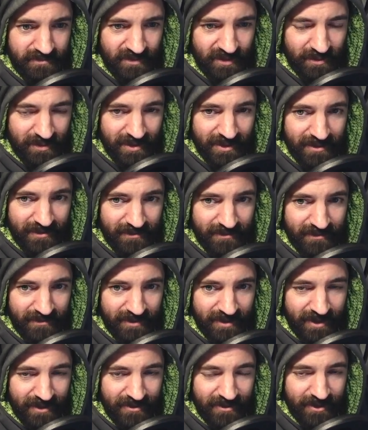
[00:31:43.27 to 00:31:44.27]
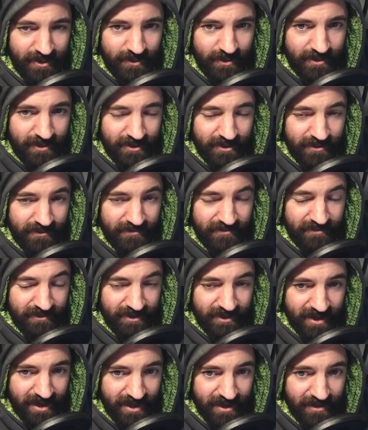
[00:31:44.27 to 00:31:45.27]
but I think we're good for
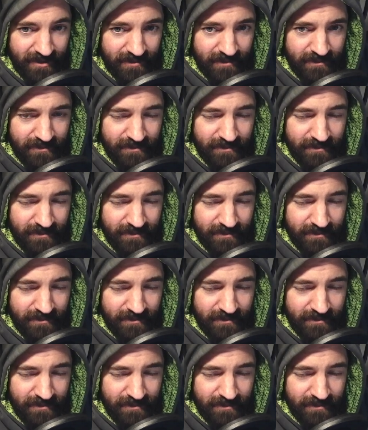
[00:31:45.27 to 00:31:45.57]
now.